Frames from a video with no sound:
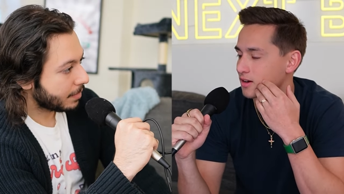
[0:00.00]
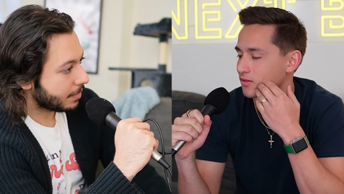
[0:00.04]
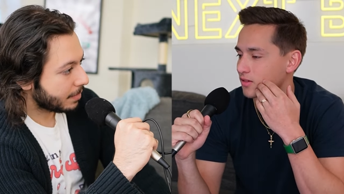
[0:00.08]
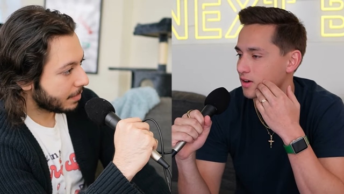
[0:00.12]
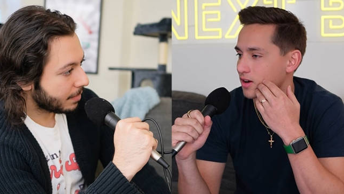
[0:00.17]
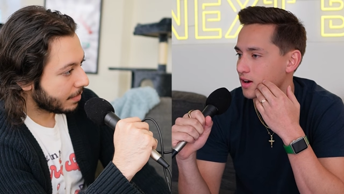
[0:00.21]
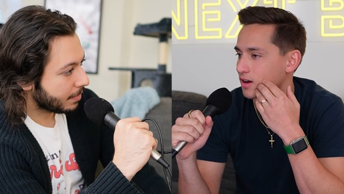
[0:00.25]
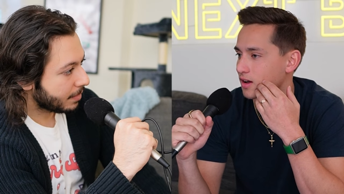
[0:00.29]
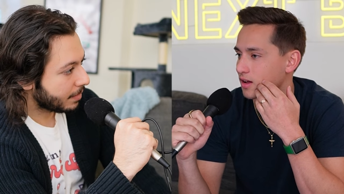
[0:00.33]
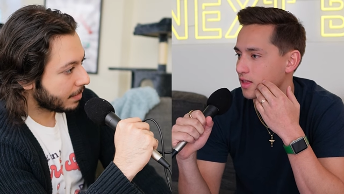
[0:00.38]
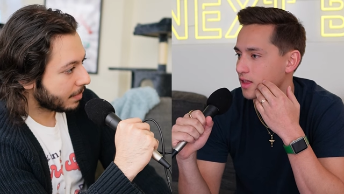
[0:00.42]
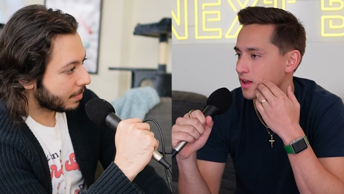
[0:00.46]

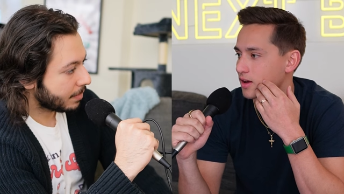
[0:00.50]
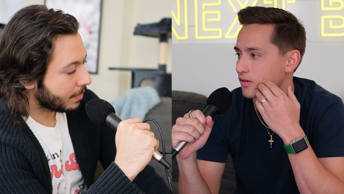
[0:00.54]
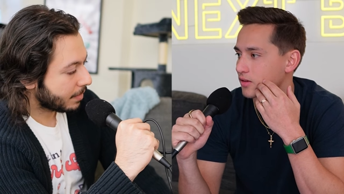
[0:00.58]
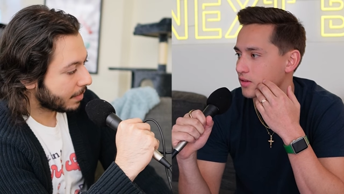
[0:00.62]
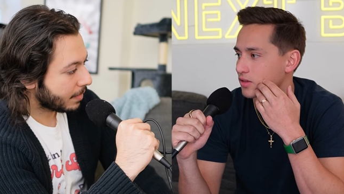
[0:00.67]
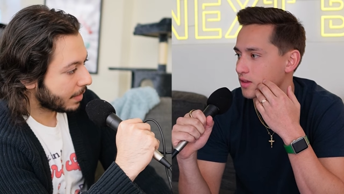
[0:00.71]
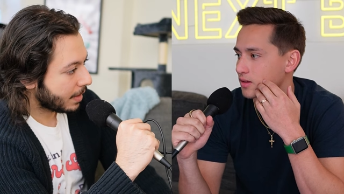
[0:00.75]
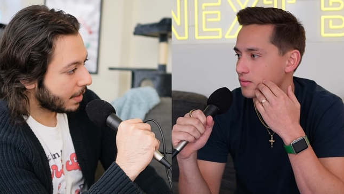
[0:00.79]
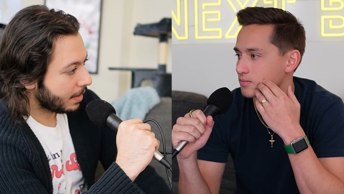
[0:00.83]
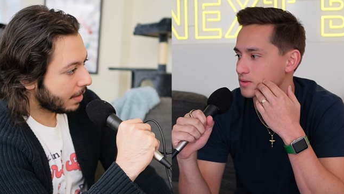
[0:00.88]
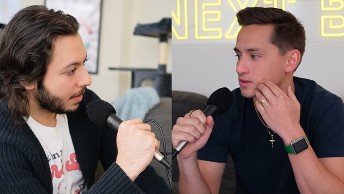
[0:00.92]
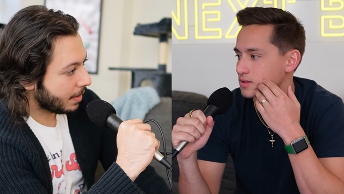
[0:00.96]
Speaker 1: right
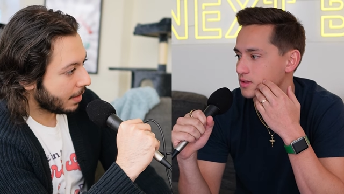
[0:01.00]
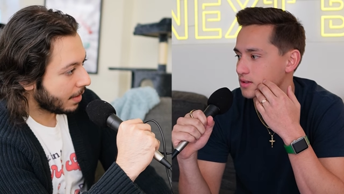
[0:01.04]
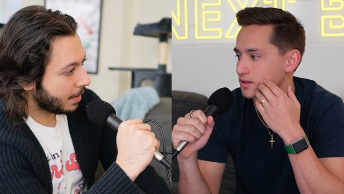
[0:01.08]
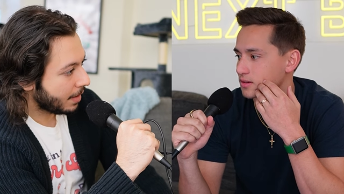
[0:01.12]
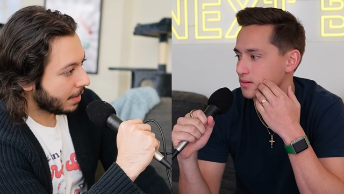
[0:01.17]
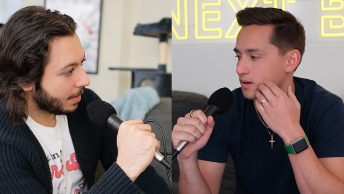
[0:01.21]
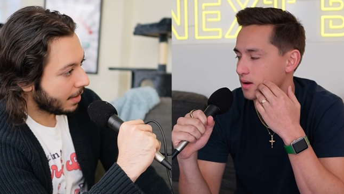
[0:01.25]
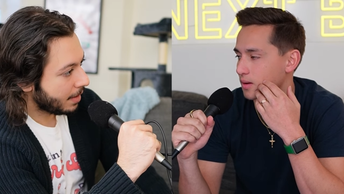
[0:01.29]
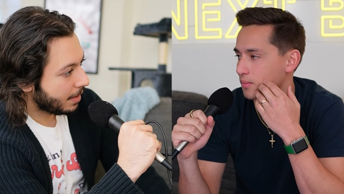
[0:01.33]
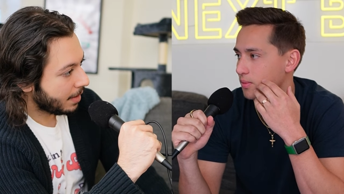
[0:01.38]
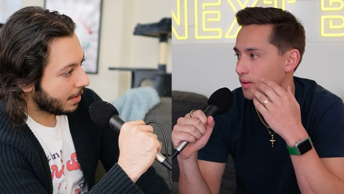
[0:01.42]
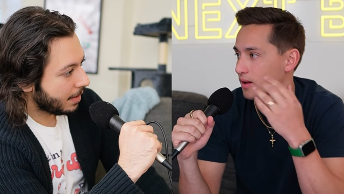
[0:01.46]
allowing them
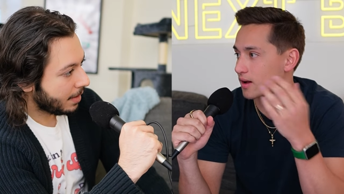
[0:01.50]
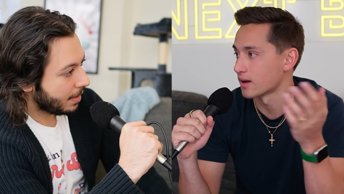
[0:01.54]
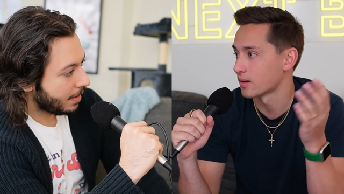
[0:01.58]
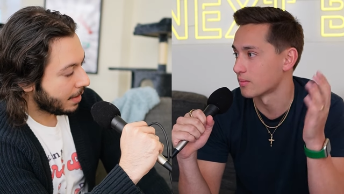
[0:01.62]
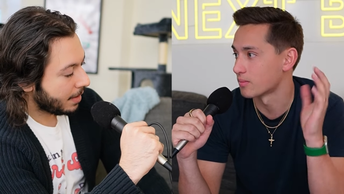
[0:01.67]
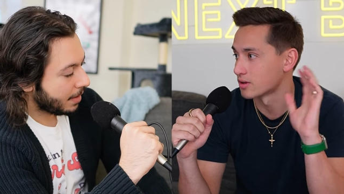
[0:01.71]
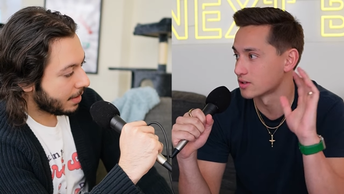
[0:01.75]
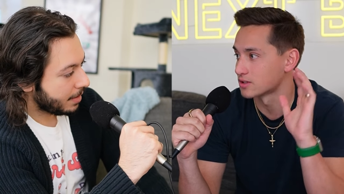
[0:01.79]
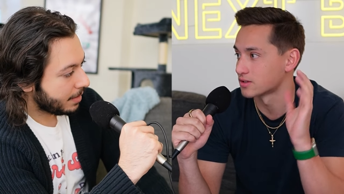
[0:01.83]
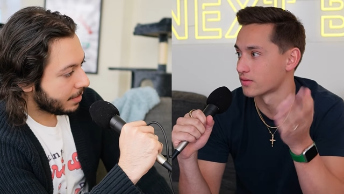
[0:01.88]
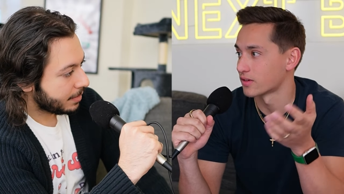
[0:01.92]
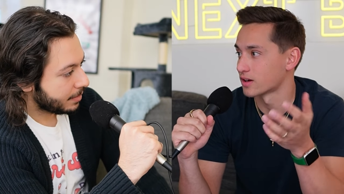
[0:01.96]
to apply a
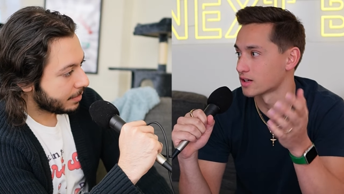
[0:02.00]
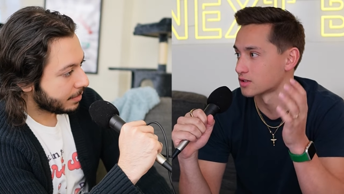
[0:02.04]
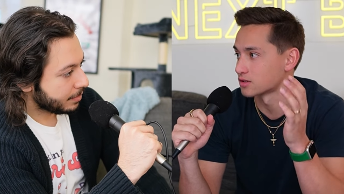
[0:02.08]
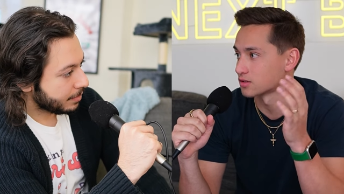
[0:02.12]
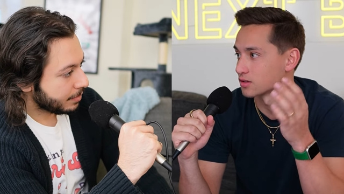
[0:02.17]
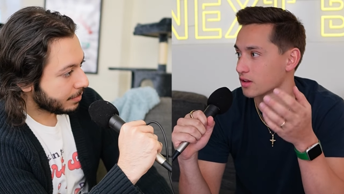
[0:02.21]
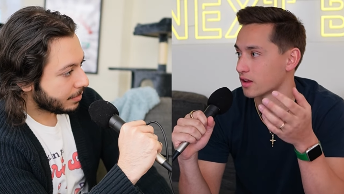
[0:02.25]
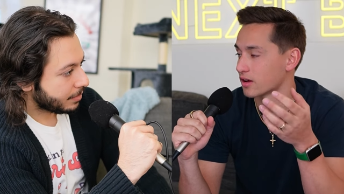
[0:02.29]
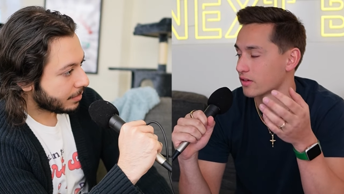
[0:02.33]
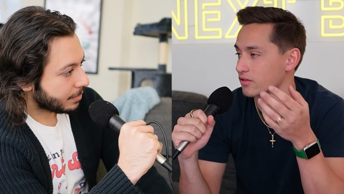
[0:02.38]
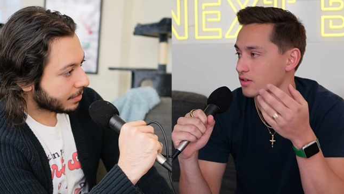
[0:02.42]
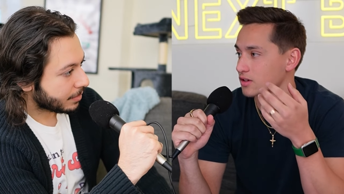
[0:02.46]
bunch of extra
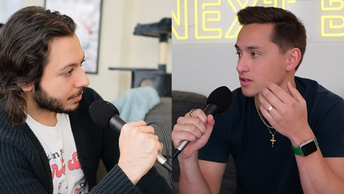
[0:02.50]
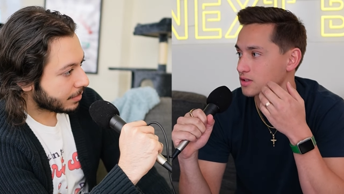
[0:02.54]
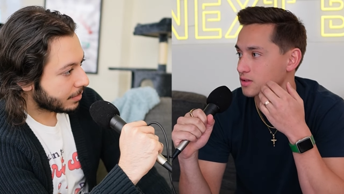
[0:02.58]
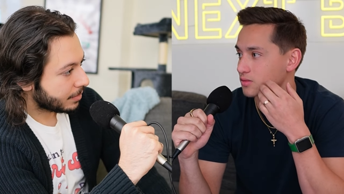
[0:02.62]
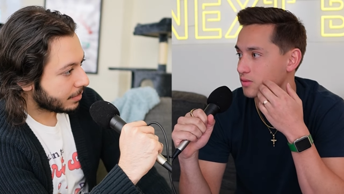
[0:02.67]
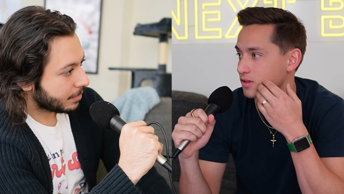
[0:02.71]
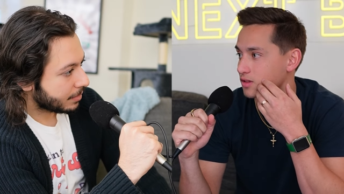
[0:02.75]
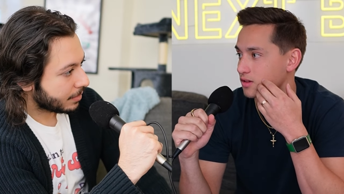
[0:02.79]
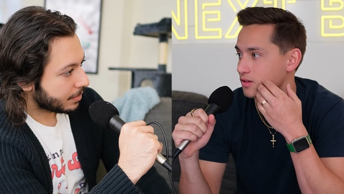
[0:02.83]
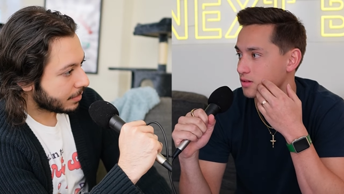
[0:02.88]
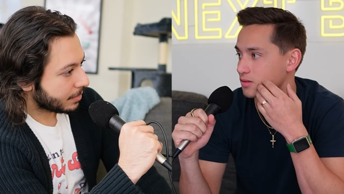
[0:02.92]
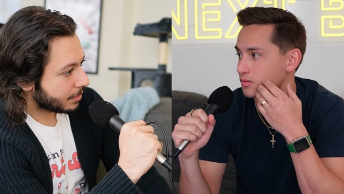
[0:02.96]
leverage to
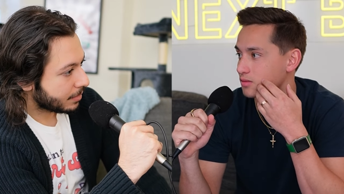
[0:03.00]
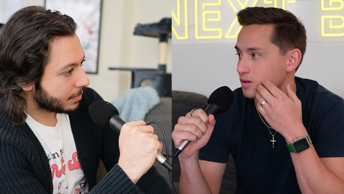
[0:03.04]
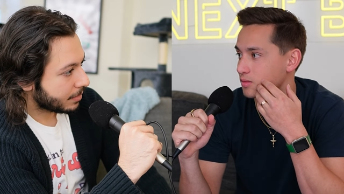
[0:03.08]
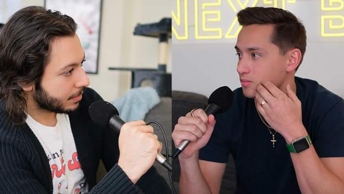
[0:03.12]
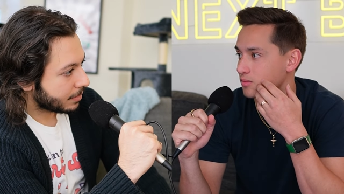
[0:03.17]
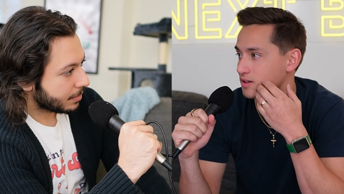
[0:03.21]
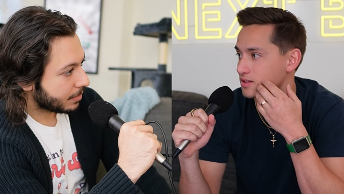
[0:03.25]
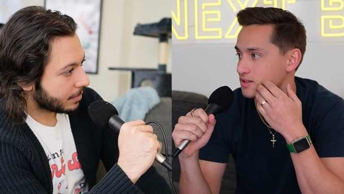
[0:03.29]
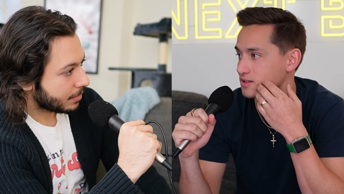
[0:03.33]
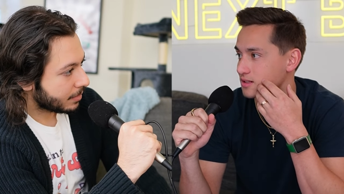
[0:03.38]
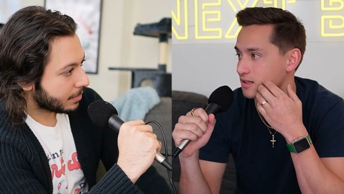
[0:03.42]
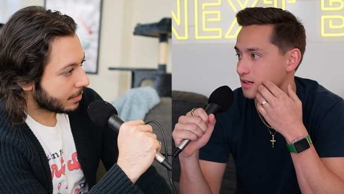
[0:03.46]
what they're doing
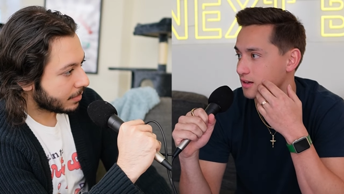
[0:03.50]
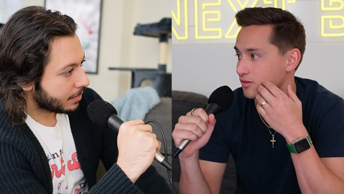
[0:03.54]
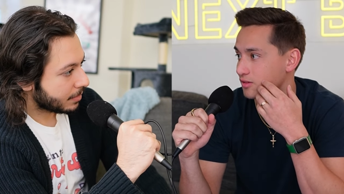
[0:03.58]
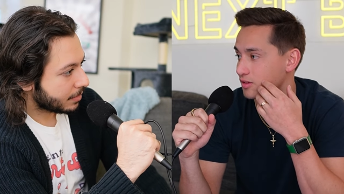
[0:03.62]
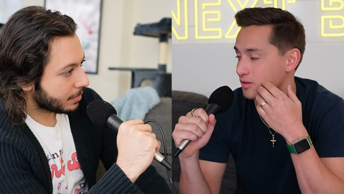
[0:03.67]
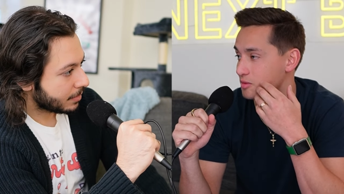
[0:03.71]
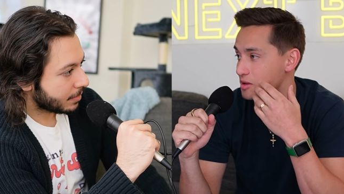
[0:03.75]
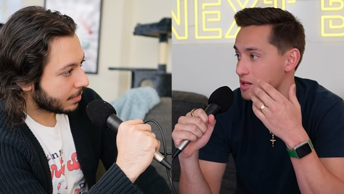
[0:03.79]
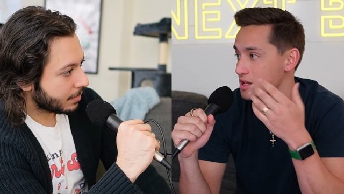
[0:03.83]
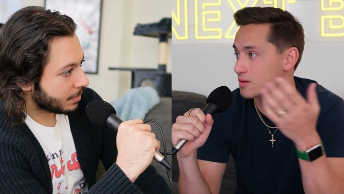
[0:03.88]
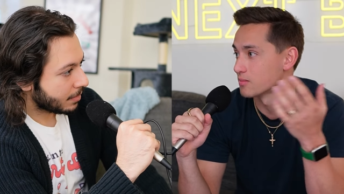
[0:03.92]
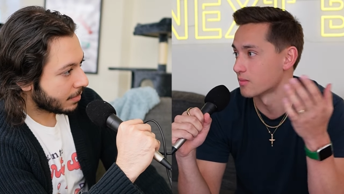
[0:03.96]
basically giving
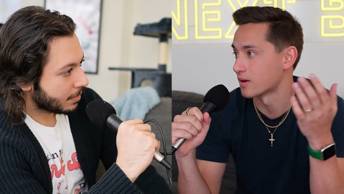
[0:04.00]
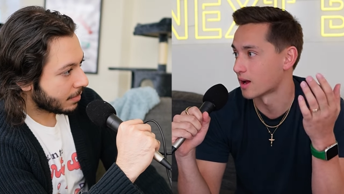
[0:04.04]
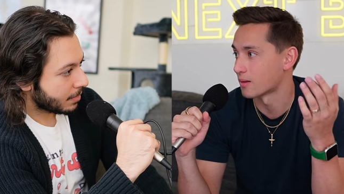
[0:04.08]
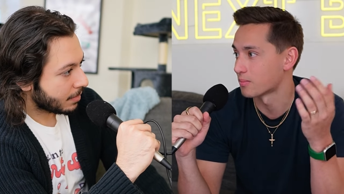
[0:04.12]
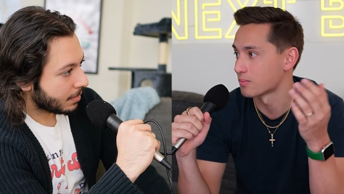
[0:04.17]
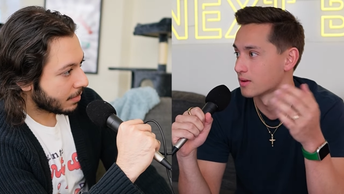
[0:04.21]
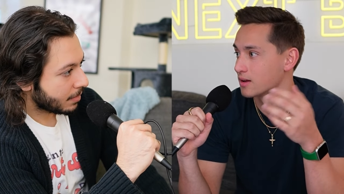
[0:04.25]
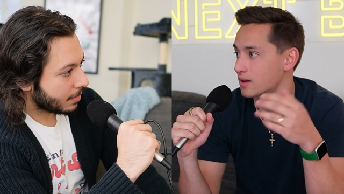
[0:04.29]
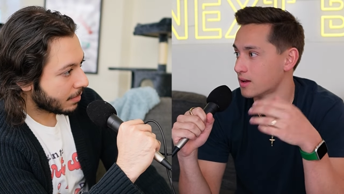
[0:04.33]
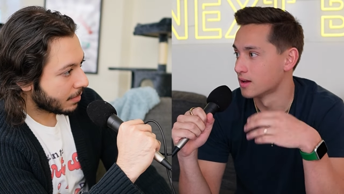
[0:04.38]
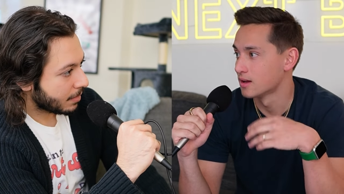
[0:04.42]
them a heat map